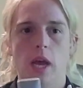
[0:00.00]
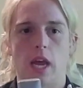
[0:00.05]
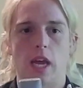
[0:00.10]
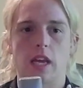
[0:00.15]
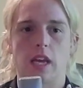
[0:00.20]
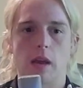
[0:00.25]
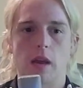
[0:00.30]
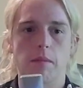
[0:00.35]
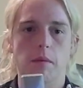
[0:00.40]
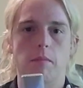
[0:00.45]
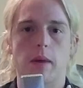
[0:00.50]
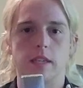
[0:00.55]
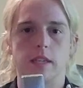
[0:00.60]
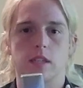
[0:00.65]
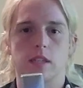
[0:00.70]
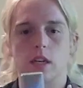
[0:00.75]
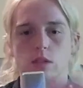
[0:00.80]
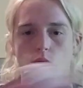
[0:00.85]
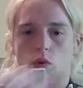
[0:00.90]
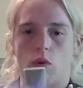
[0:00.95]
it gave me my
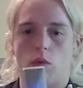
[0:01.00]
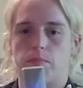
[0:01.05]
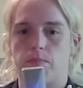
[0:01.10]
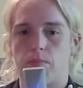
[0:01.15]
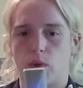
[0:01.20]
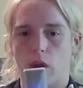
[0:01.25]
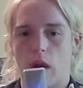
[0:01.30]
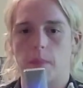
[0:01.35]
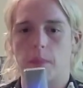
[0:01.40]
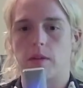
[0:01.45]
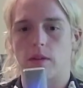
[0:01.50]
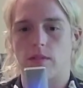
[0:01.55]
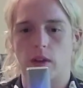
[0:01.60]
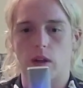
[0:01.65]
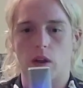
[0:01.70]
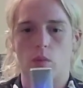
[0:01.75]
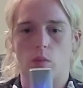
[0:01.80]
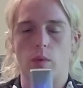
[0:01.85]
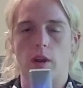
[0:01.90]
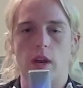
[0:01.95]
schedule
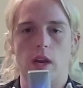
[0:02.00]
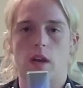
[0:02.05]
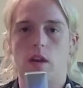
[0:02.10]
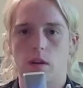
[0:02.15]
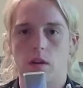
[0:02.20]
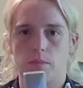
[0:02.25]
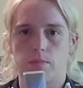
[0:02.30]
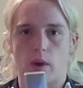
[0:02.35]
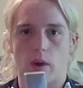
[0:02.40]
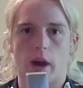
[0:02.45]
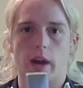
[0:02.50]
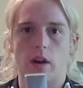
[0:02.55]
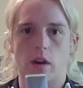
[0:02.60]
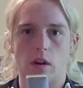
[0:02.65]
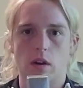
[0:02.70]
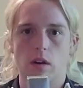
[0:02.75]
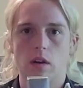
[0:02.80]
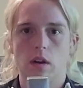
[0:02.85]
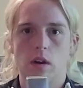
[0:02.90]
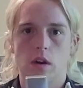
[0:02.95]
preemptively a week
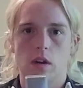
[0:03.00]
prior.